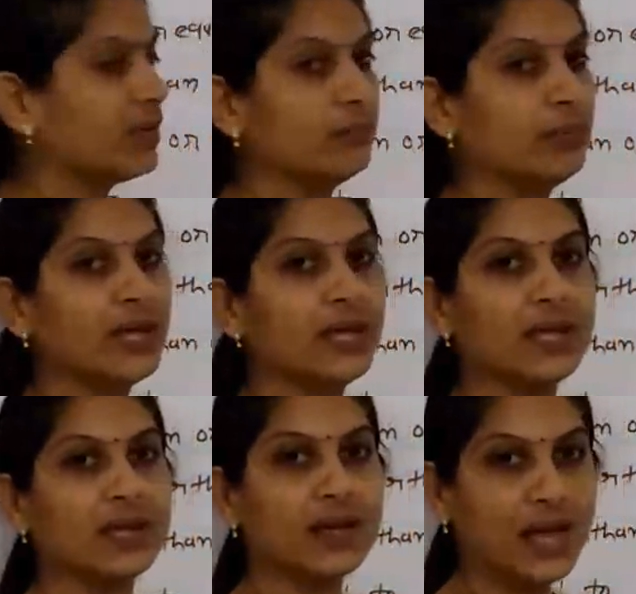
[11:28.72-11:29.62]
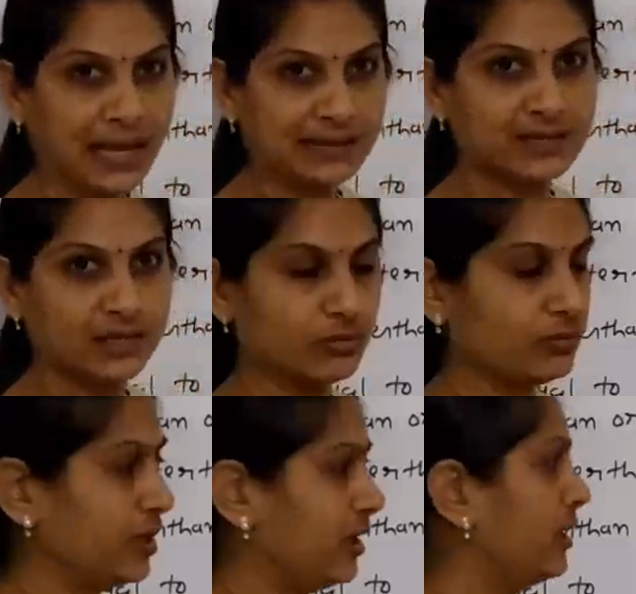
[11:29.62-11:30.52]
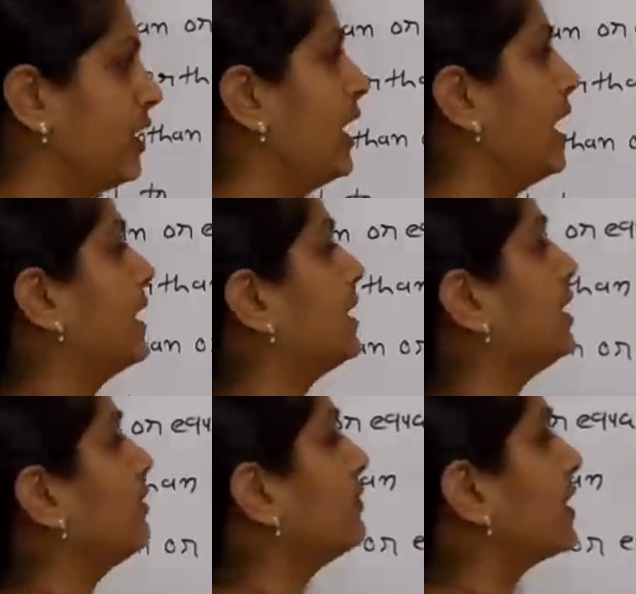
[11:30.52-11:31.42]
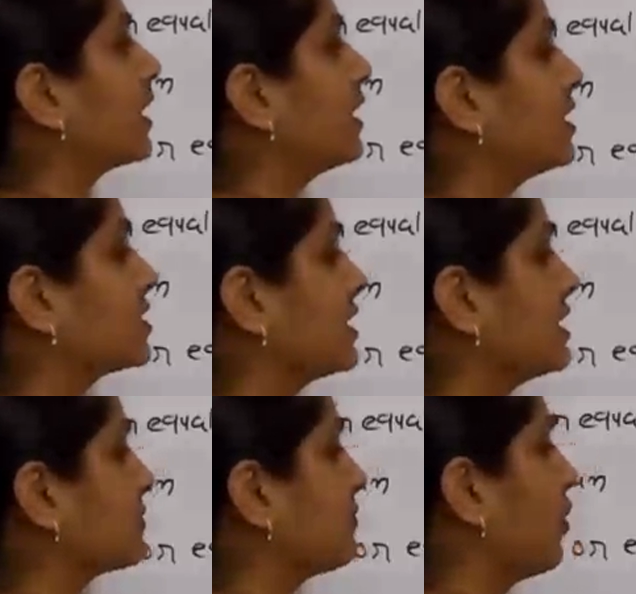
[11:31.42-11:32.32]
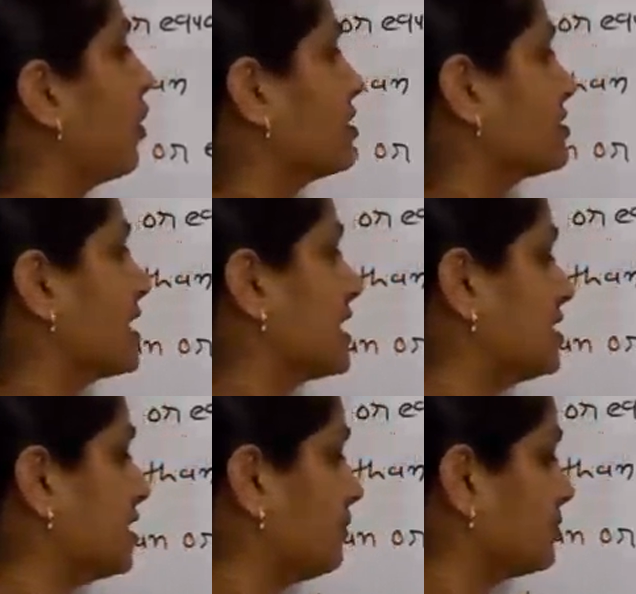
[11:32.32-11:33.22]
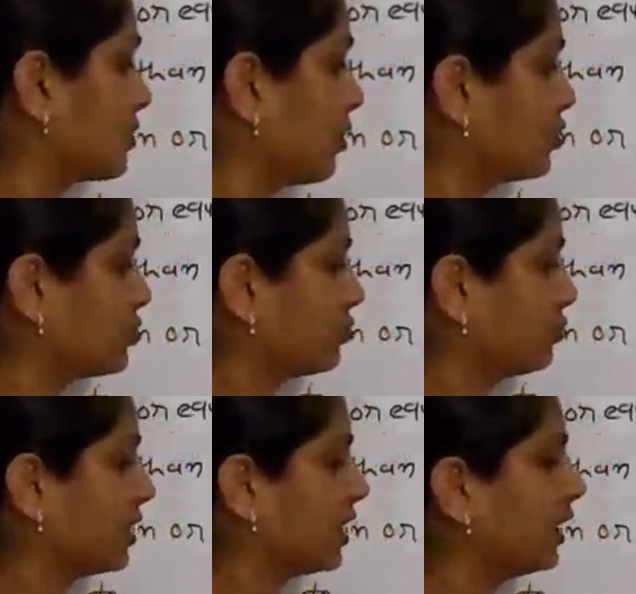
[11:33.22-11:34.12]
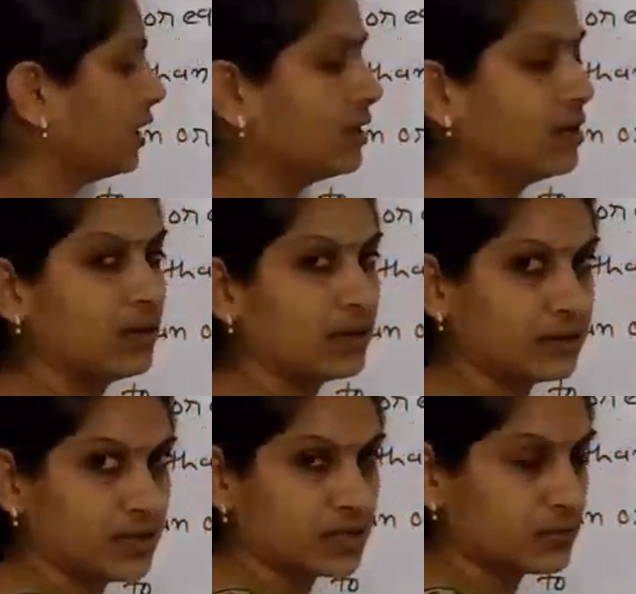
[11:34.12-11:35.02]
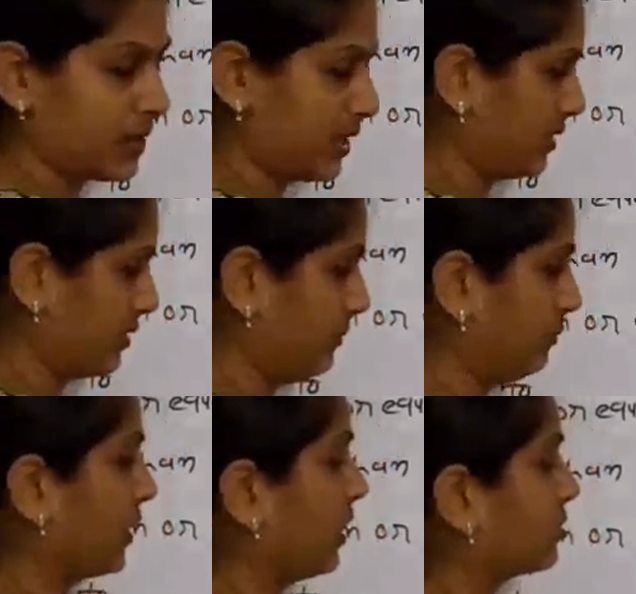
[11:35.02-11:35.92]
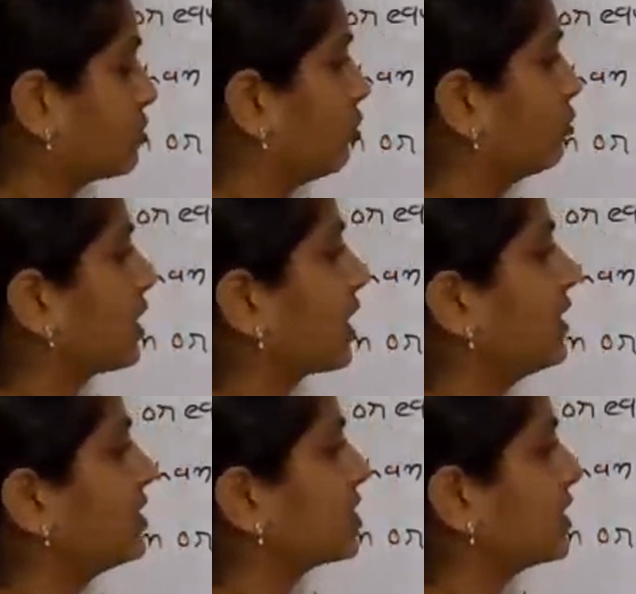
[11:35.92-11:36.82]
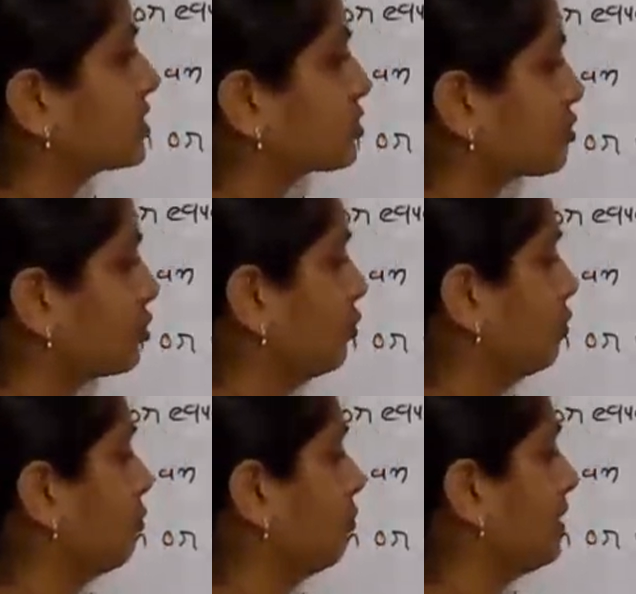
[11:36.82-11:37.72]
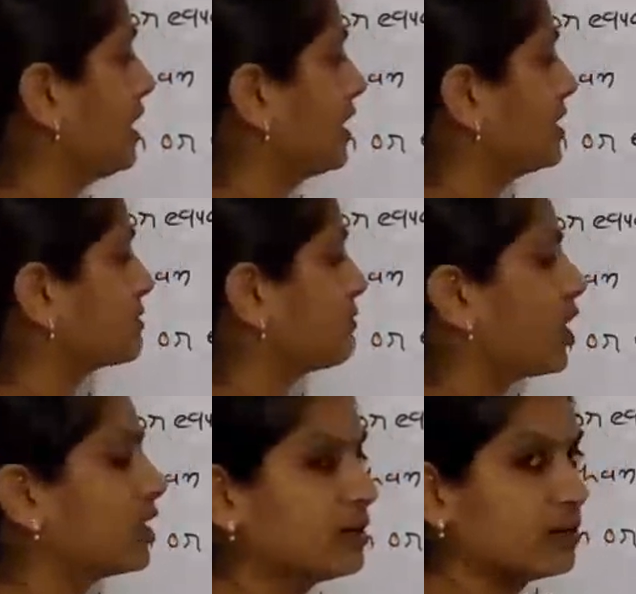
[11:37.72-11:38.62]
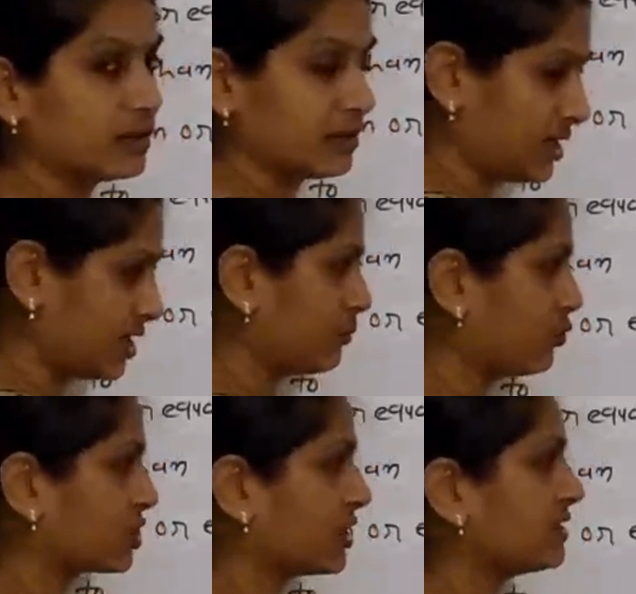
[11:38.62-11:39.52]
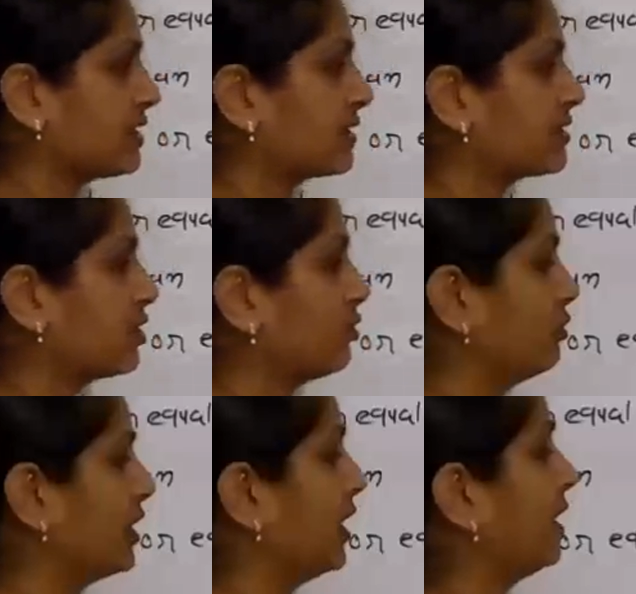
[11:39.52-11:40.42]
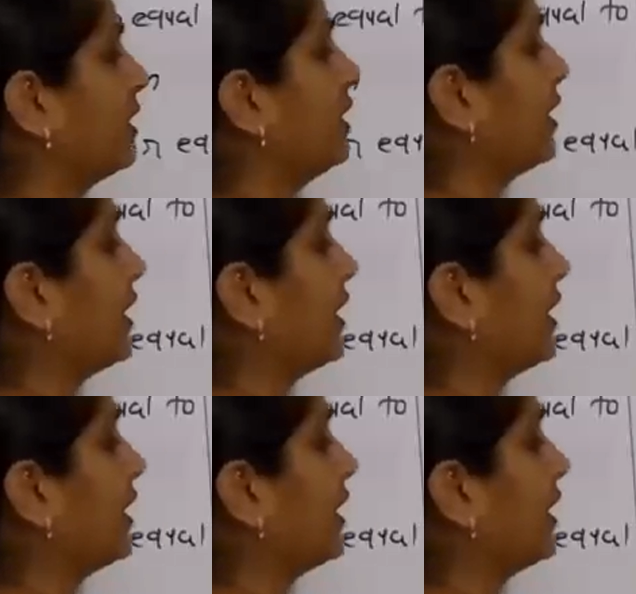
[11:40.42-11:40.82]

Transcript: will be executed. And if the condition is false, then jumps onto this part. So the condition is true, meaning is what? This portion is executed